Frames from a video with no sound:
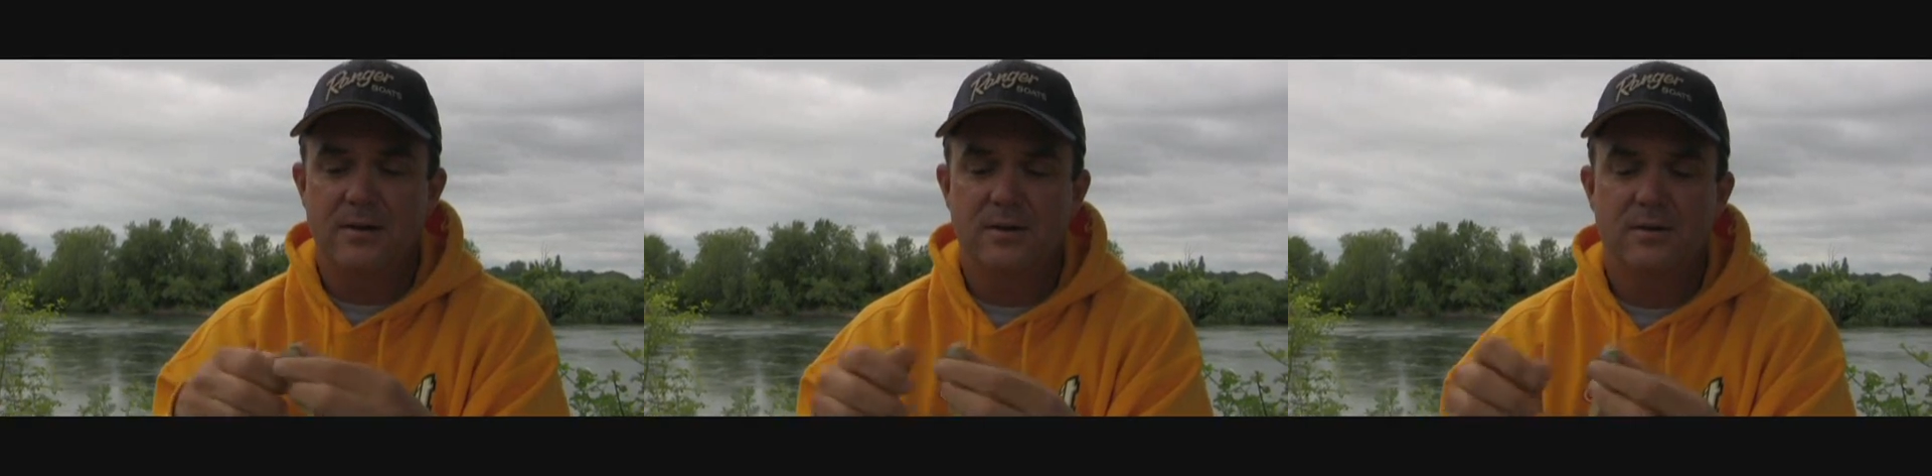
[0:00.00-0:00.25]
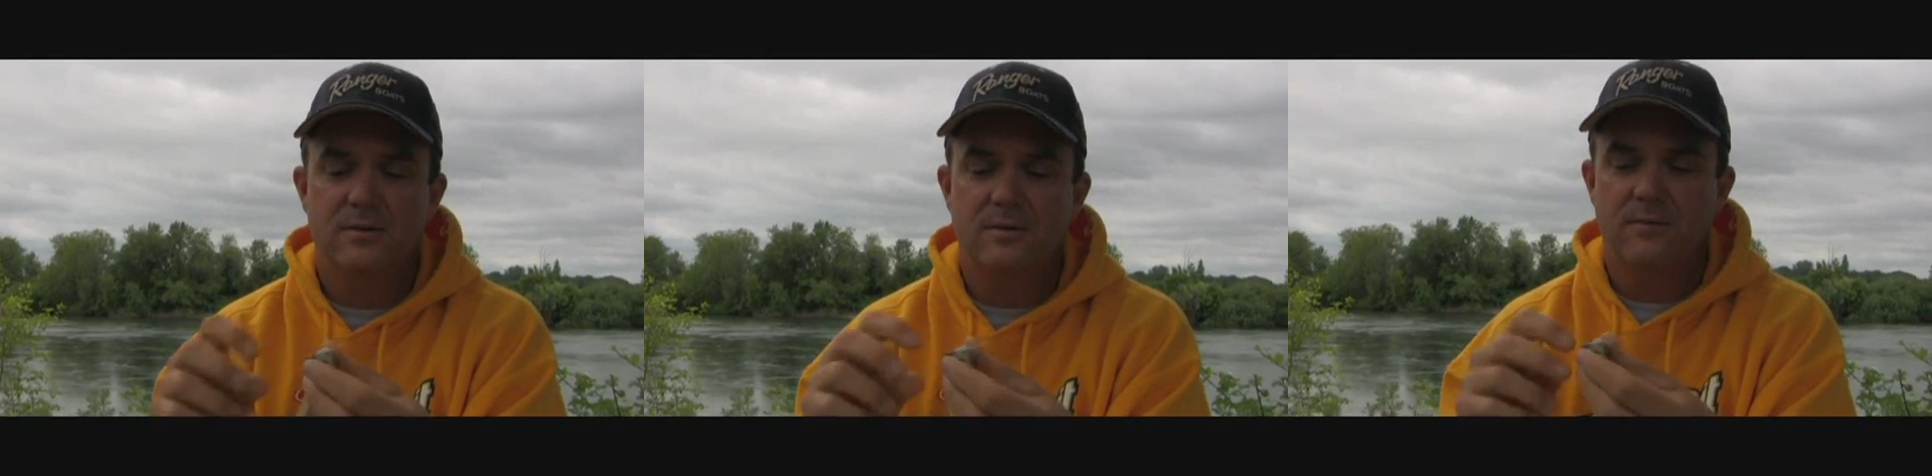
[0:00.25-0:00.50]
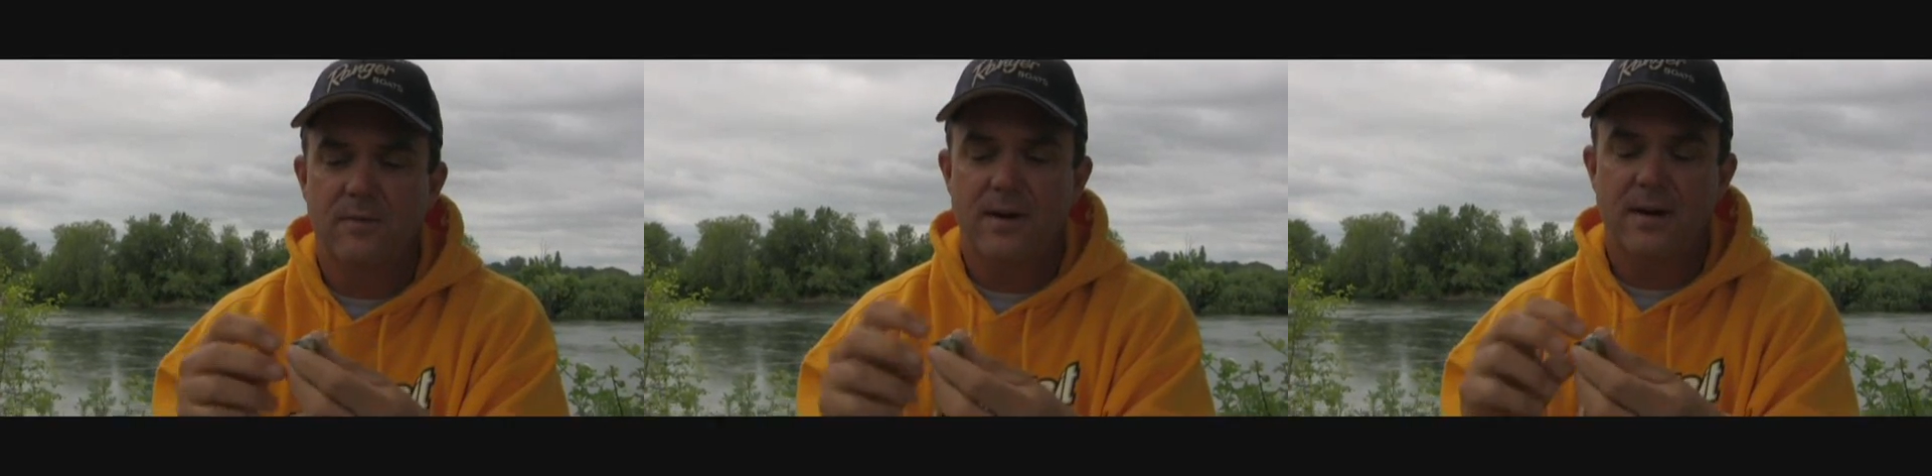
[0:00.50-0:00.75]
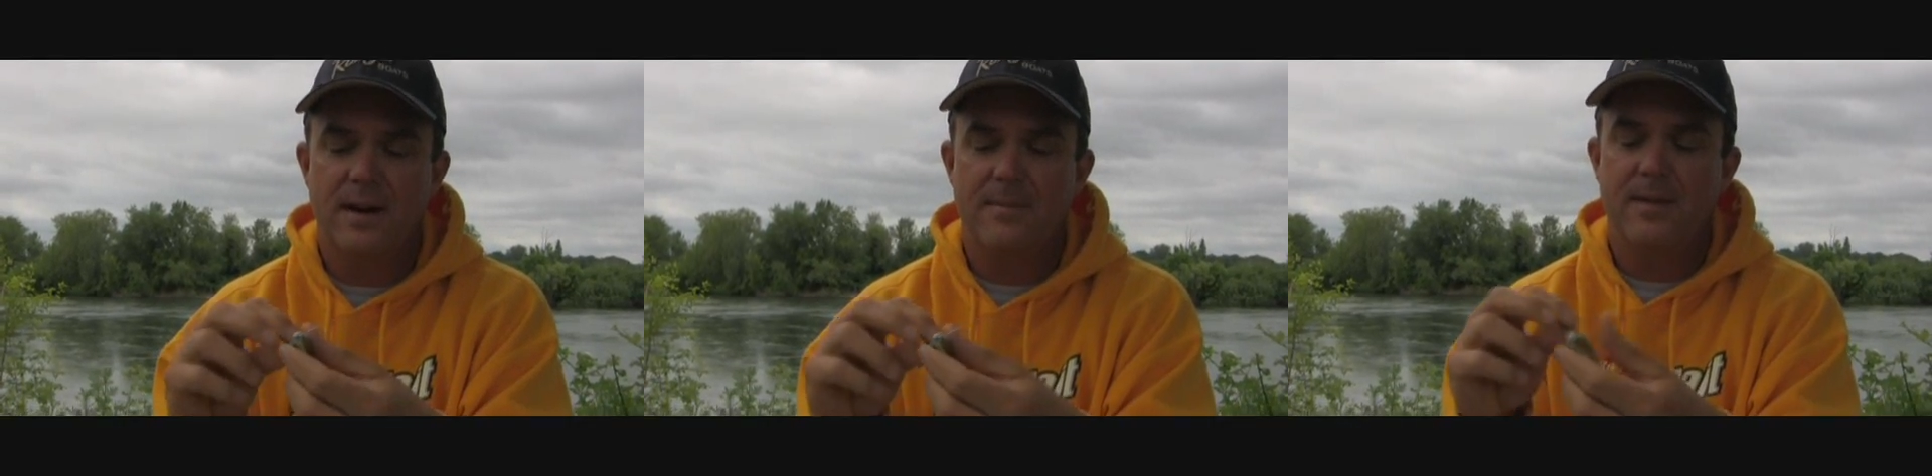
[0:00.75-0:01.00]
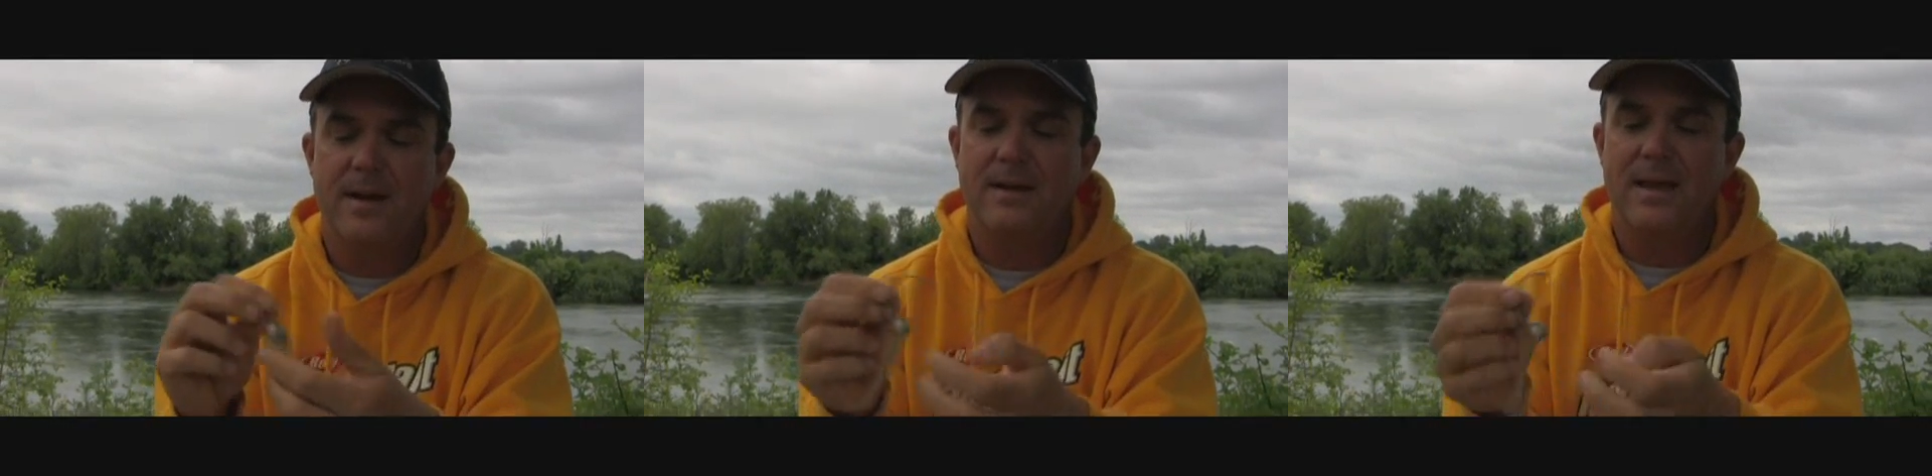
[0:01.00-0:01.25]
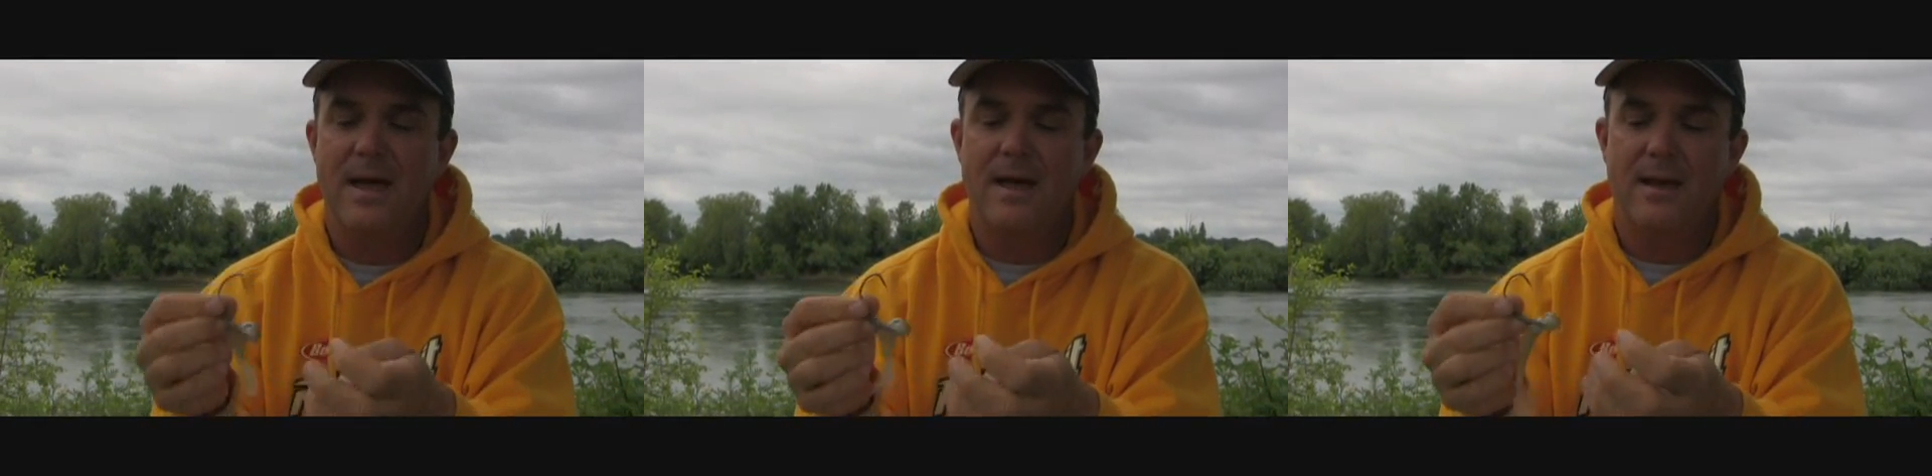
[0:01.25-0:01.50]
just rig it up
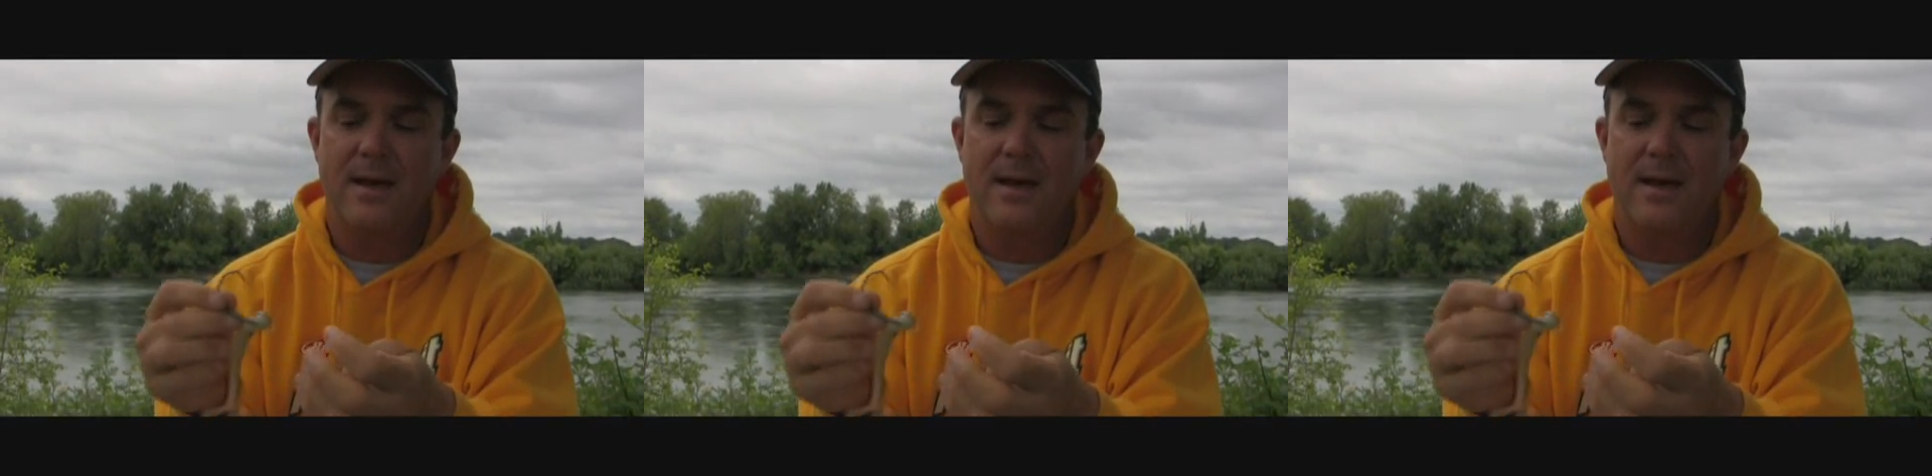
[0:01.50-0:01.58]
like that,